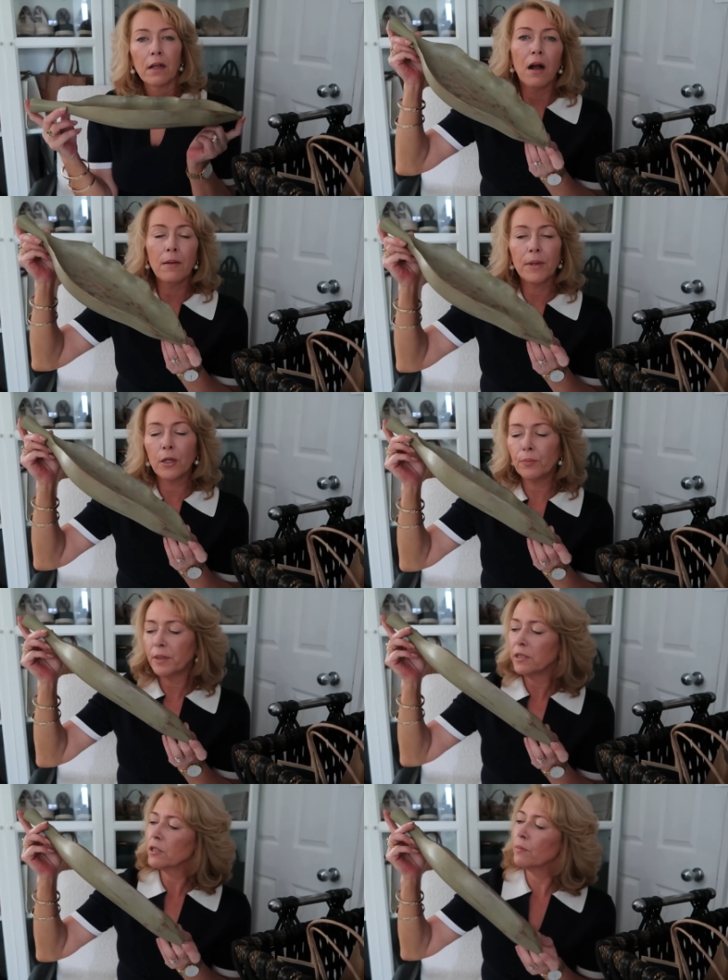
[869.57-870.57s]

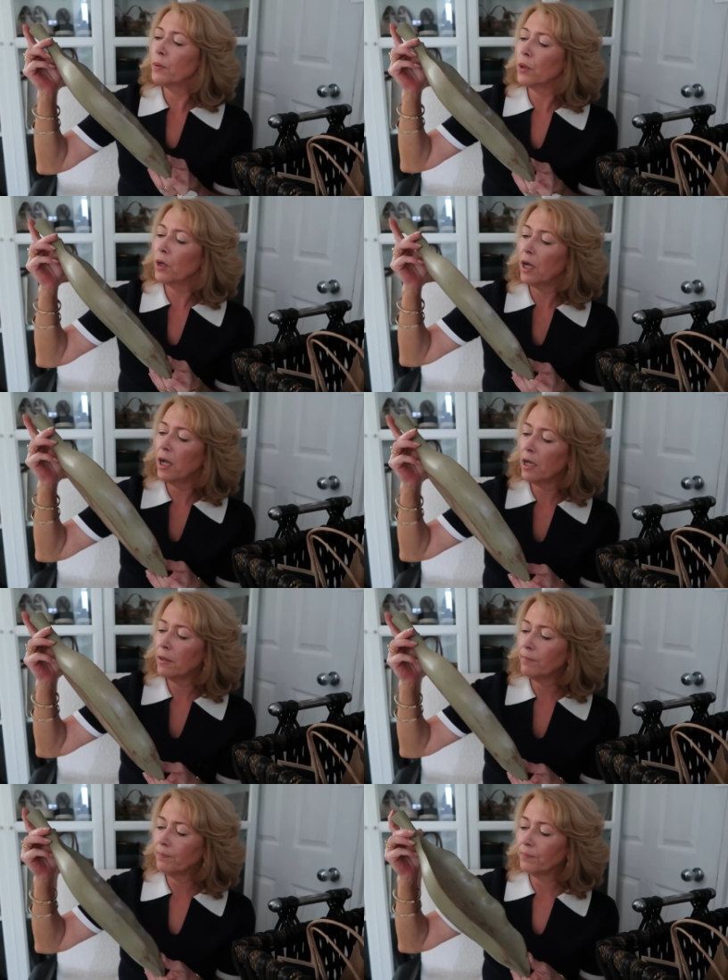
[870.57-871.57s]
hoping to put
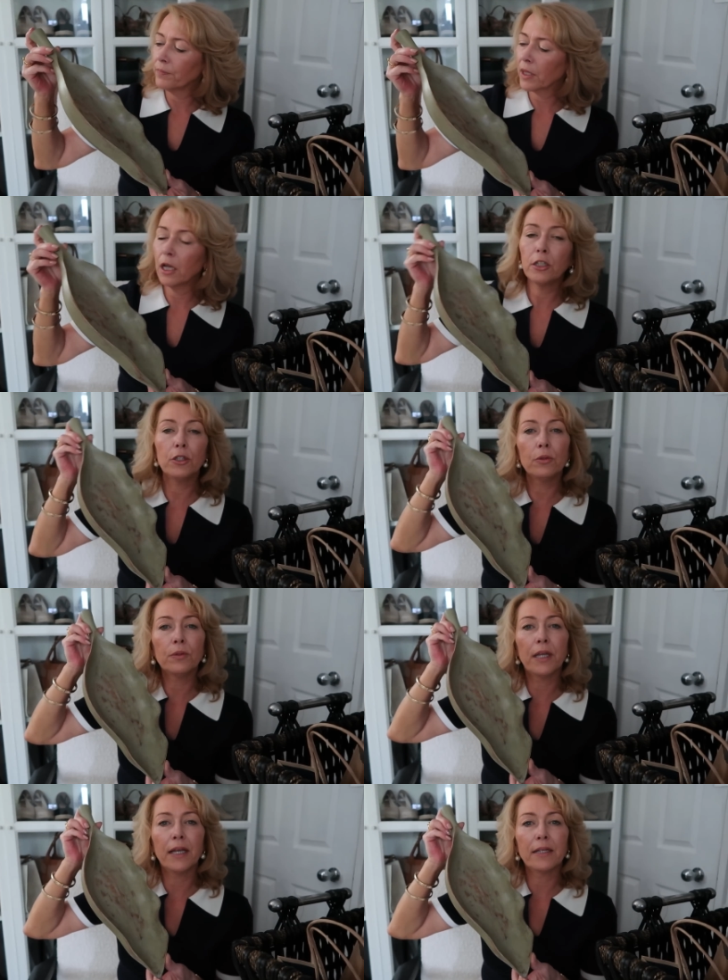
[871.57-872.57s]
a
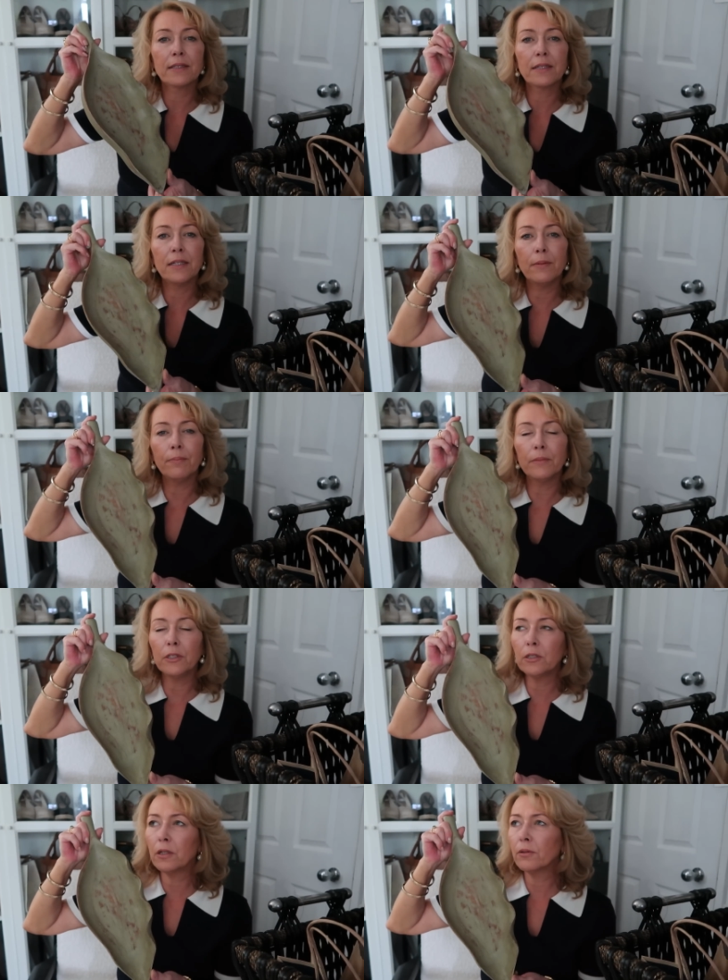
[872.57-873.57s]
unit, a slim,
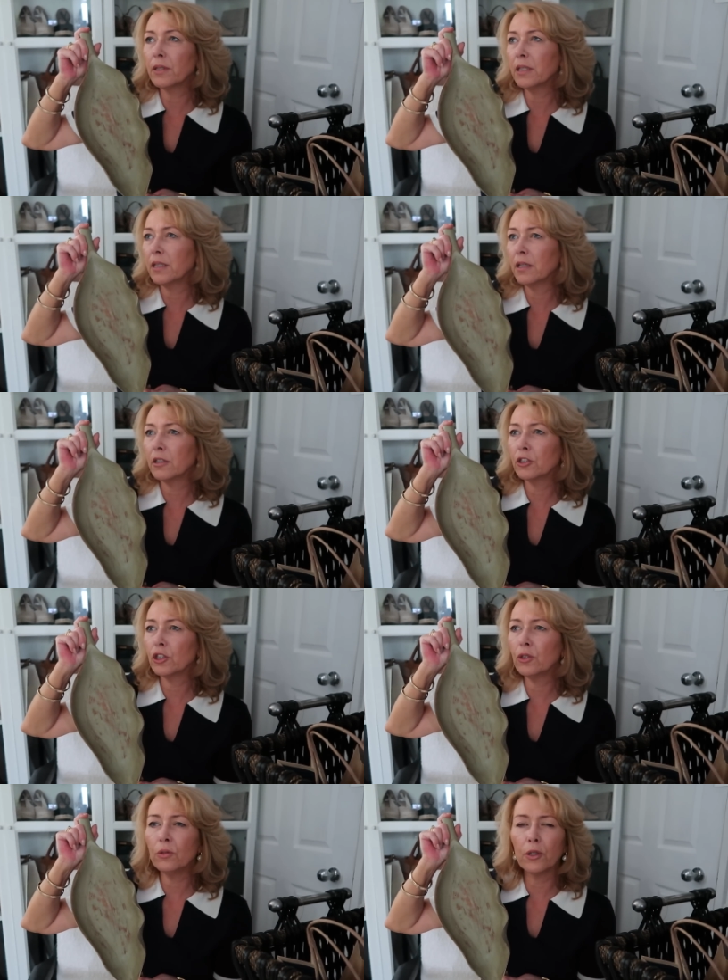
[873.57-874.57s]
you know, the
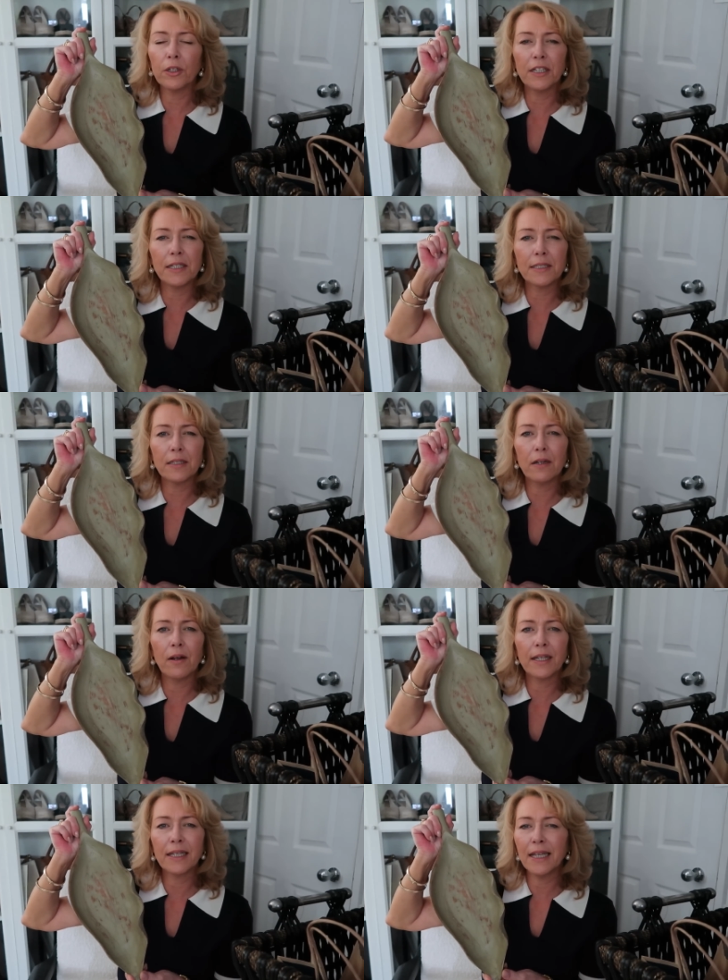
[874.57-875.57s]
shoe units in
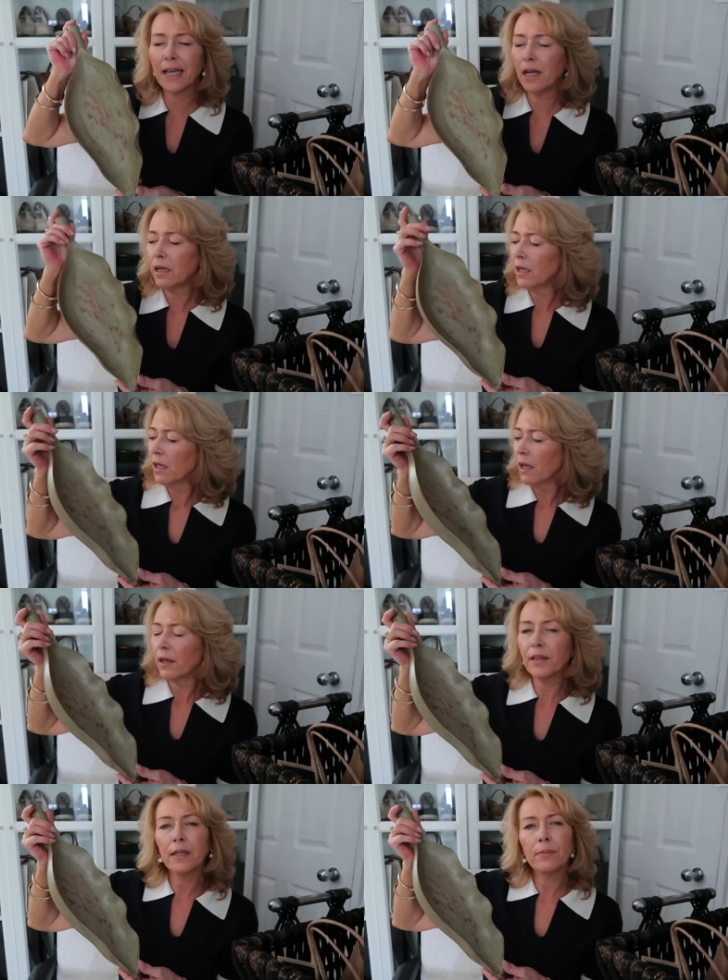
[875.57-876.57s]
IKEA.
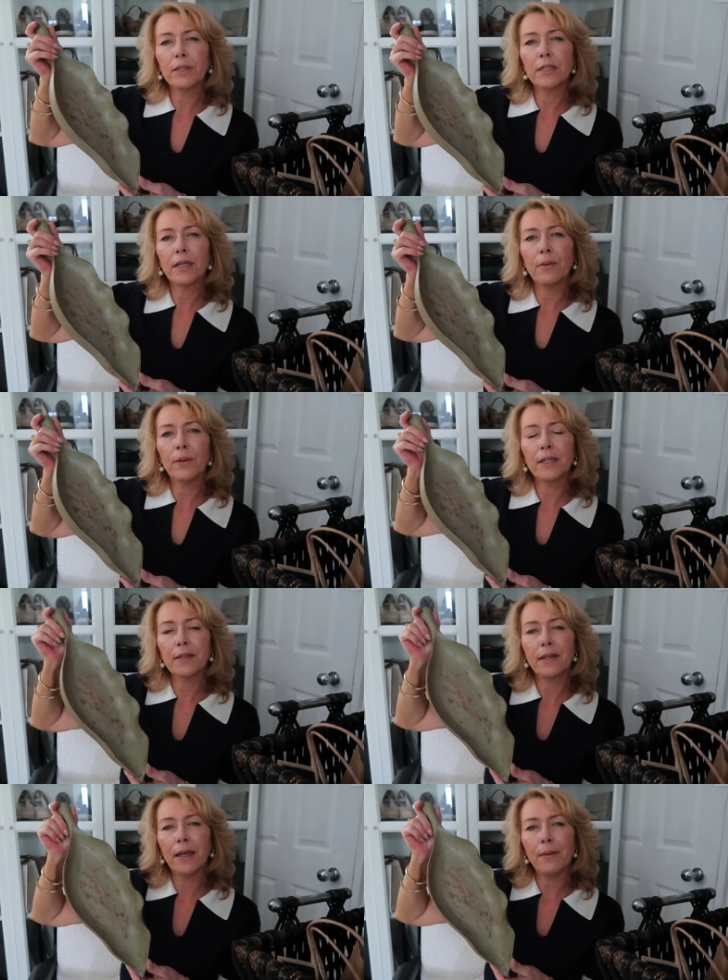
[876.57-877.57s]
I think I'm going to get one
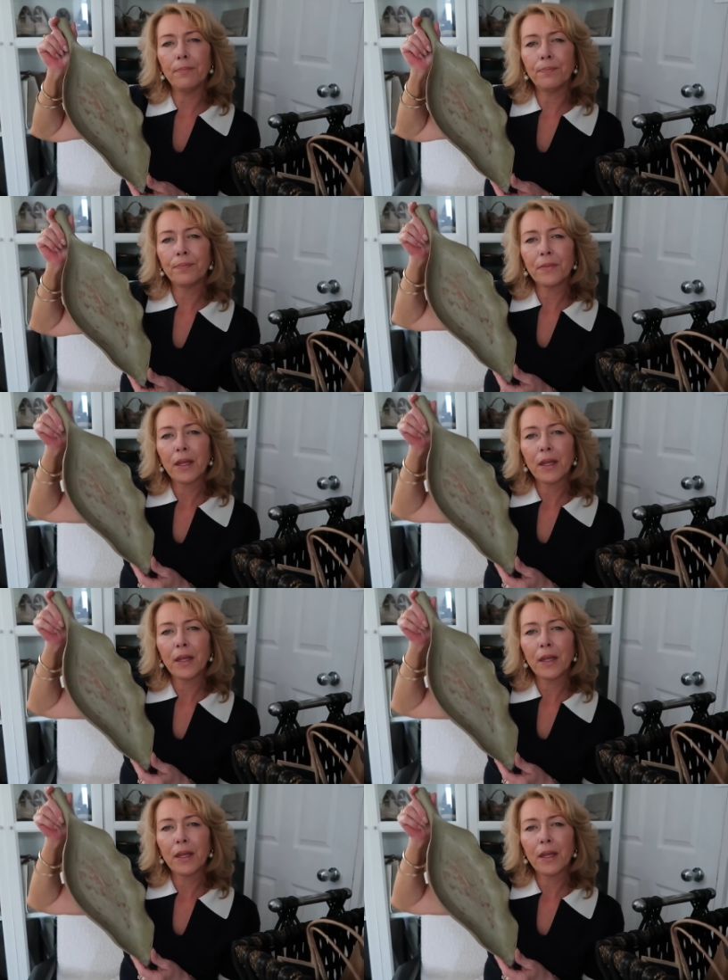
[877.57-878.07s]
of them